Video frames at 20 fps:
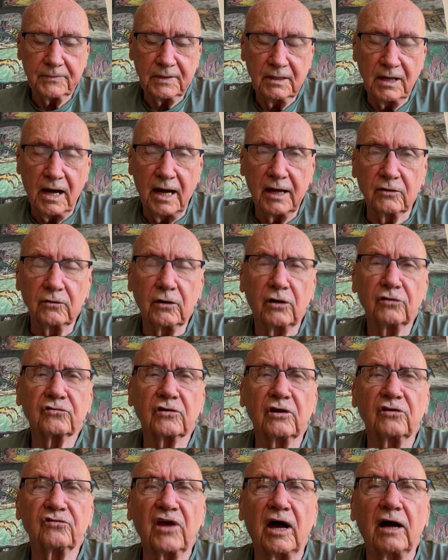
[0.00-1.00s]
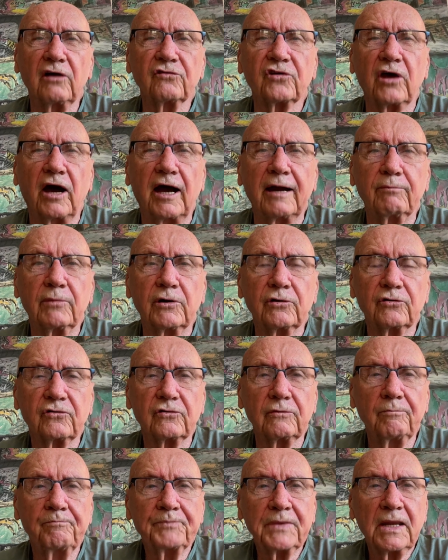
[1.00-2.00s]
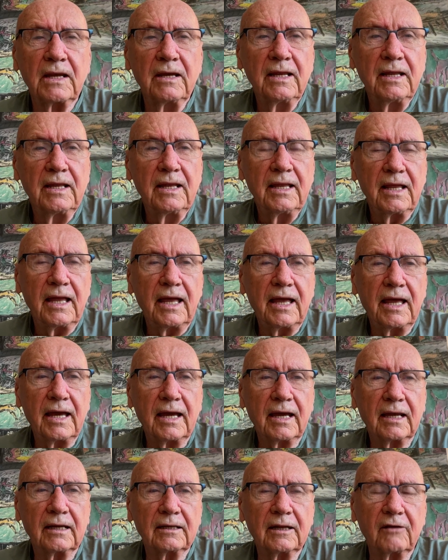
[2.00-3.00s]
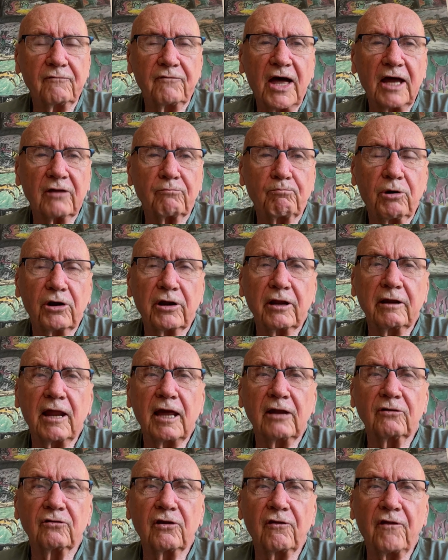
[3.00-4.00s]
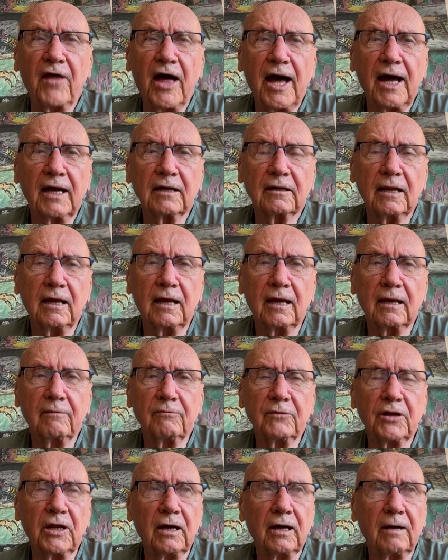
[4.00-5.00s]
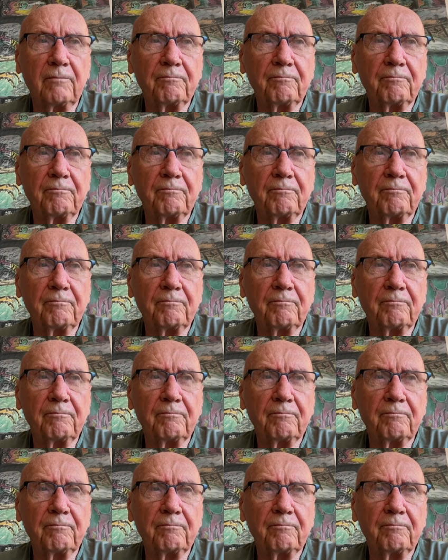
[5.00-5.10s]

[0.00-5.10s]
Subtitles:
diagnosed as Alzheimer's, and that put an end to that. And